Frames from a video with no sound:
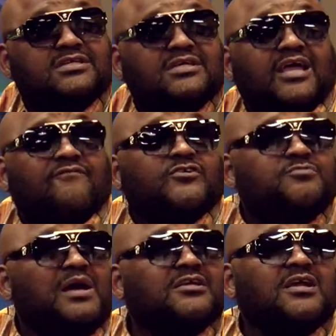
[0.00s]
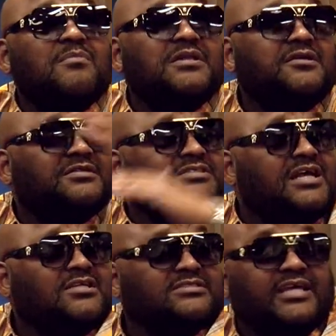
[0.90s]
and for somebody to come in here and tell
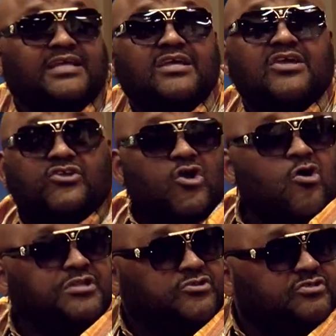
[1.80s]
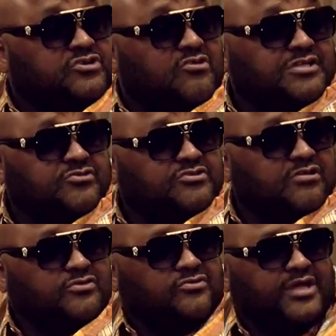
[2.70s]
us that y'all need to do this, y'all need to
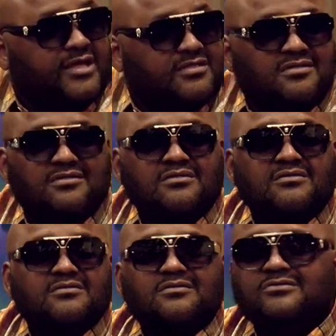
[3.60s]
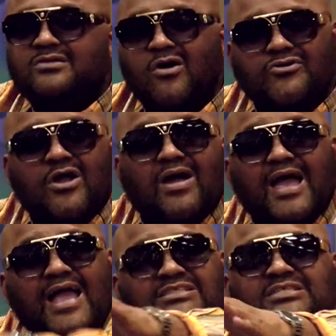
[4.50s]
do that. No, y'all got
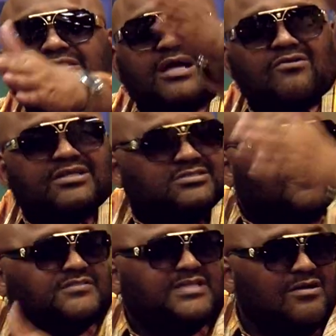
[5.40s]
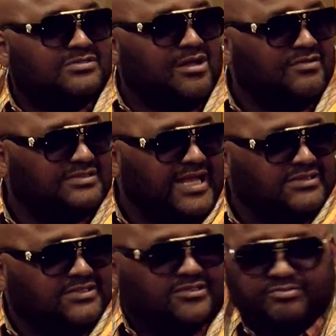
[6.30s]
access. All that stuff is downtown. It's
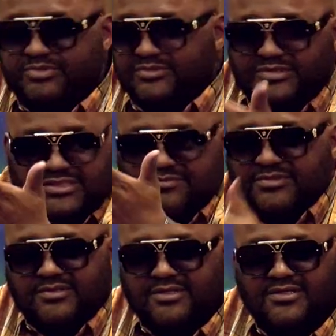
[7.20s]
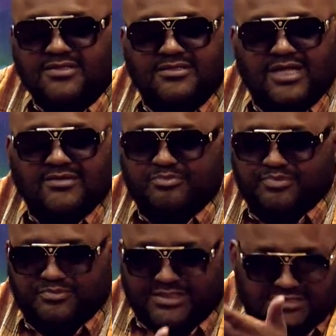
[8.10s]
access. Like,
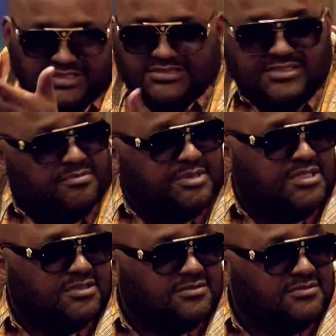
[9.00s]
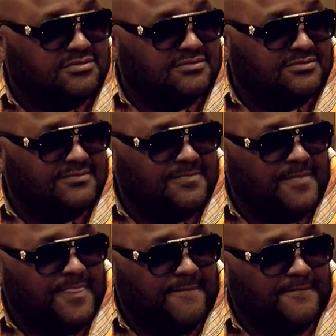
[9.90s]
it's in the book. Sounds like
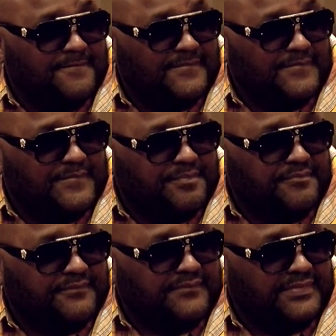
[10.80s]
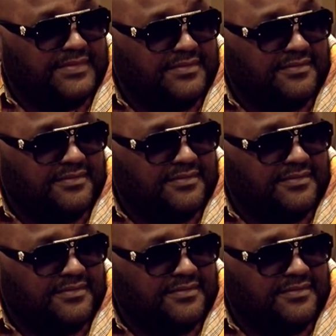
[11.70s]
we need a community sit down.